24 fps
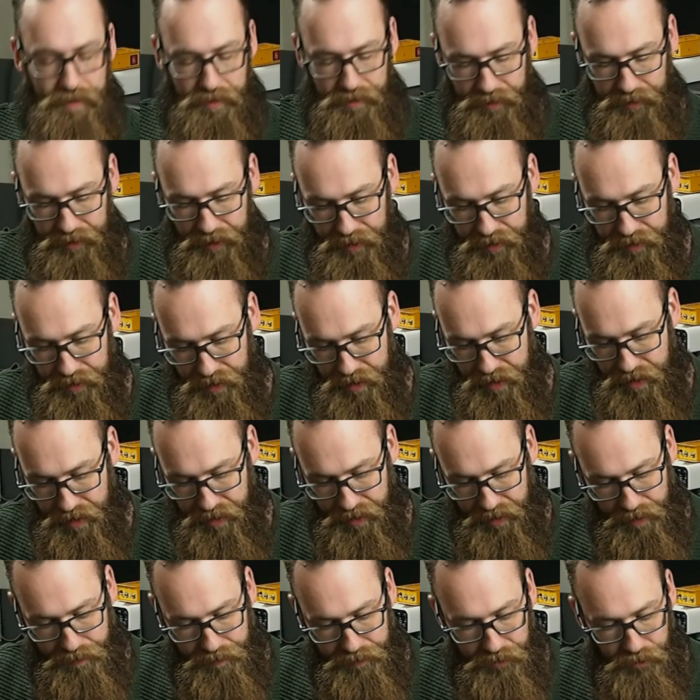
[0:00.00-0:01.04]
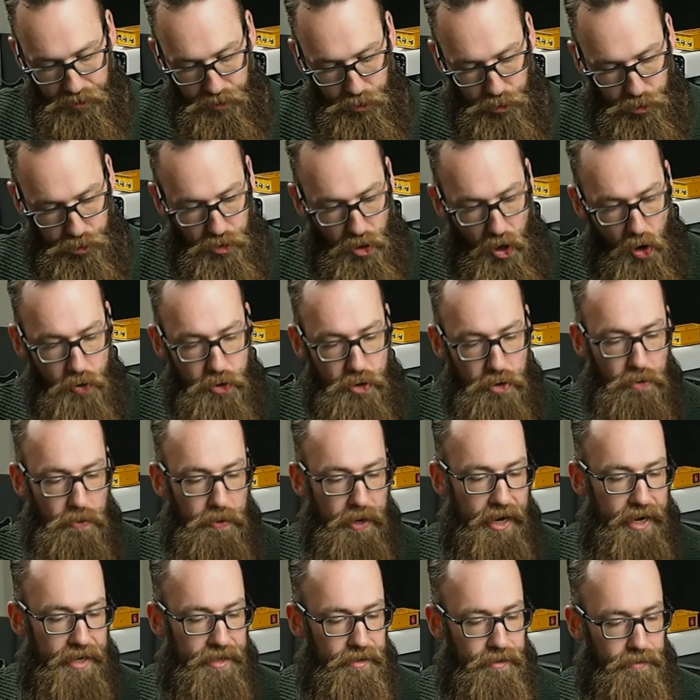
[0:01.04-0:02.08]
guitar I want to show you,
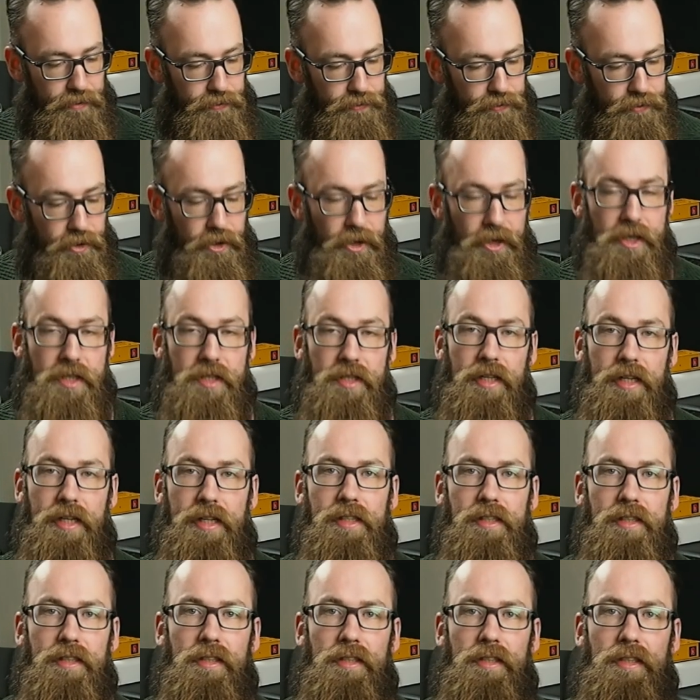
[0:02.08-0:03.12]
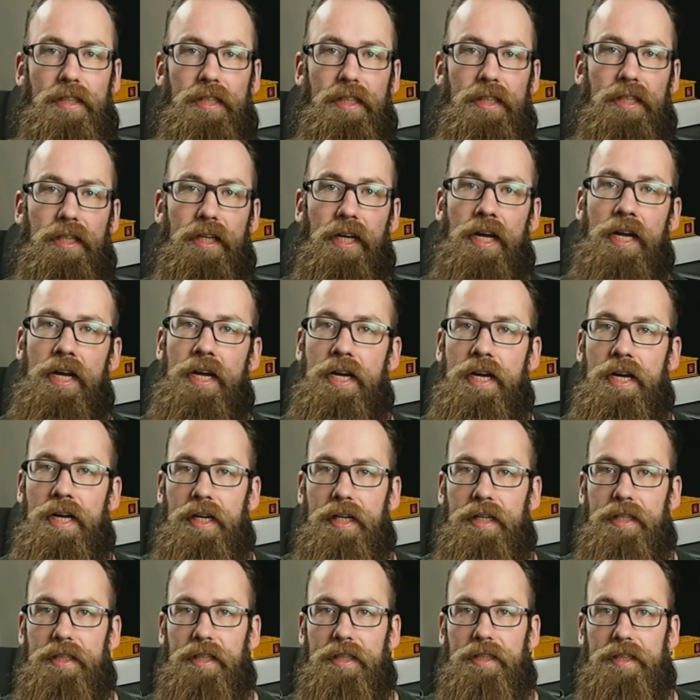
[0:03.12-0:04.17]
and the first LTD.
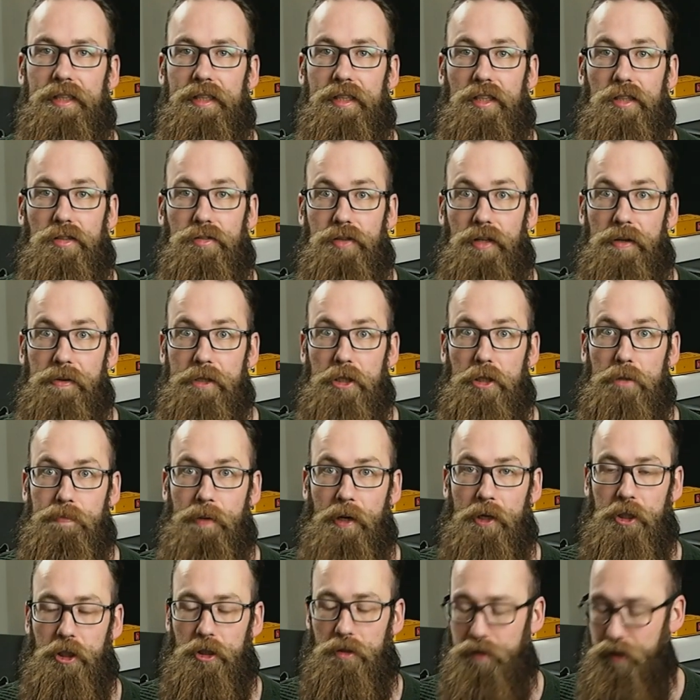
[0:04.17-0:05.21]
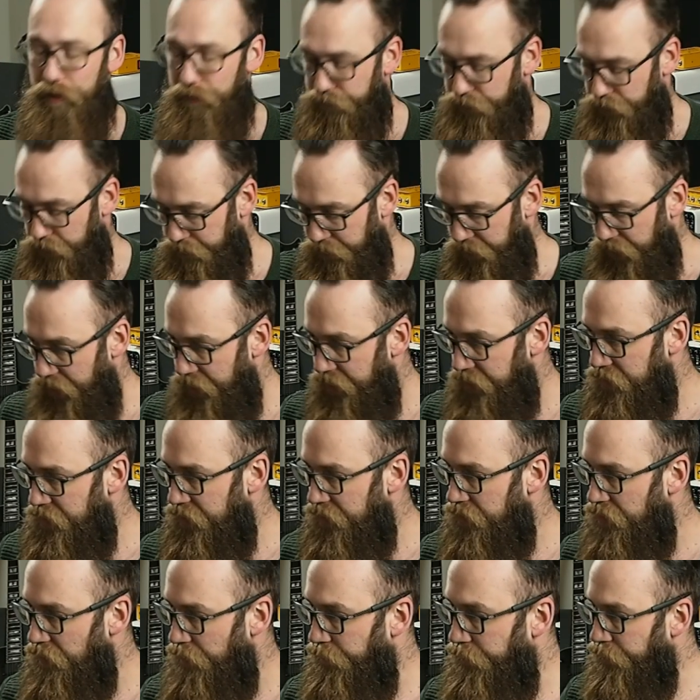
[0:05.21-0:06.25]
This is a very special one for me. This
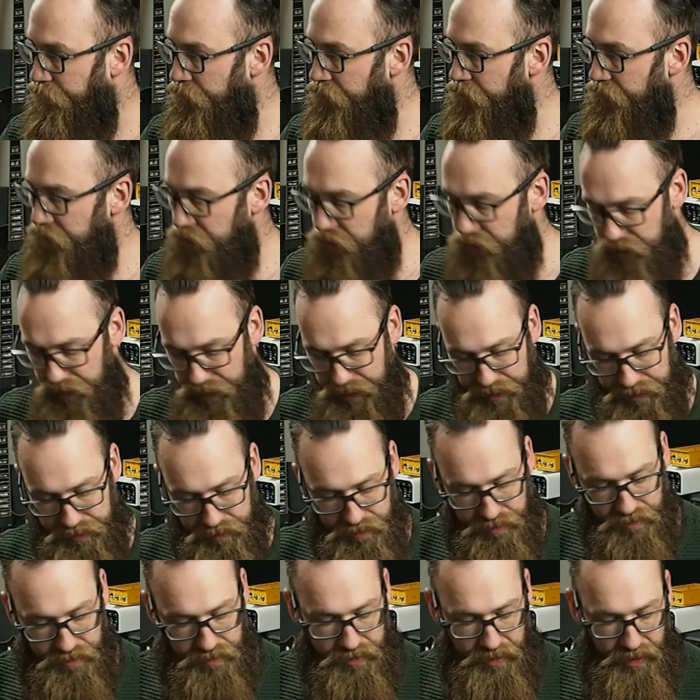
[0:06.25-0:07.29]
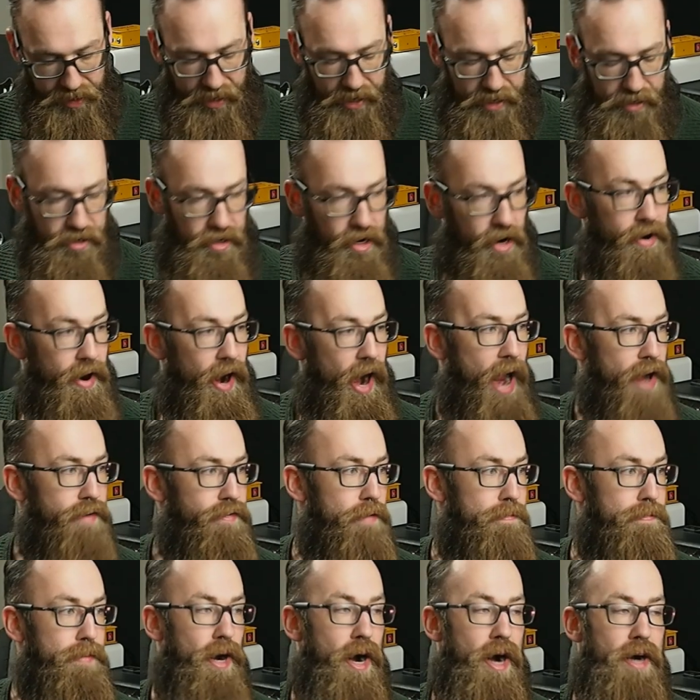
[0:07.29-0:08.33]
is the first LTD guitar I ever
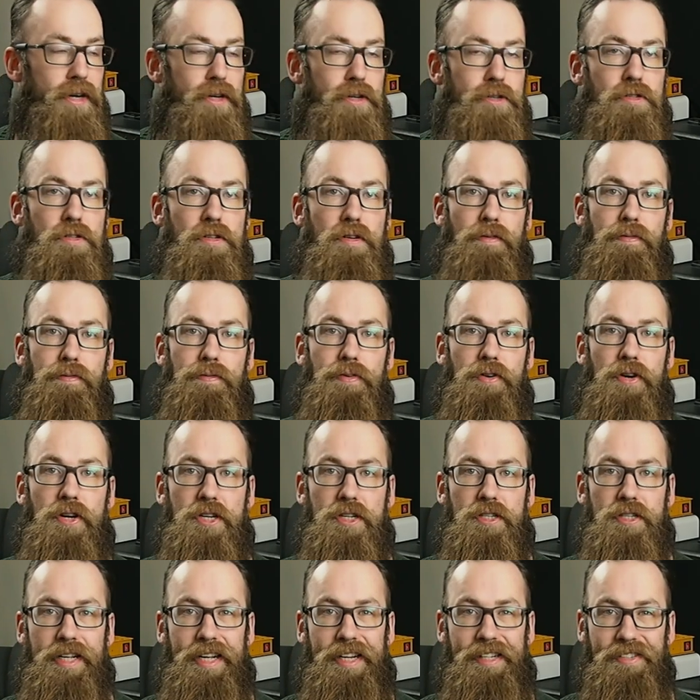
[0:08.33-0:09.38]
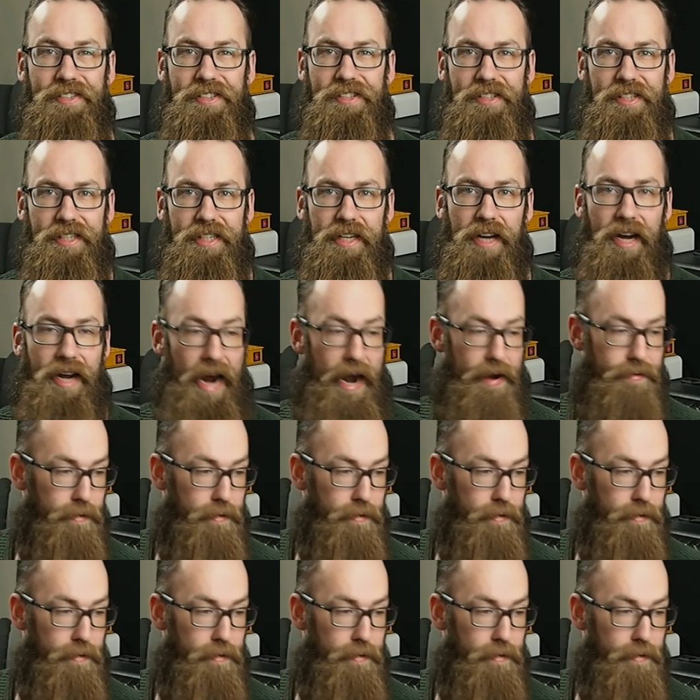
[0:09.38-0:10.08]
bought, also the first LTD I ever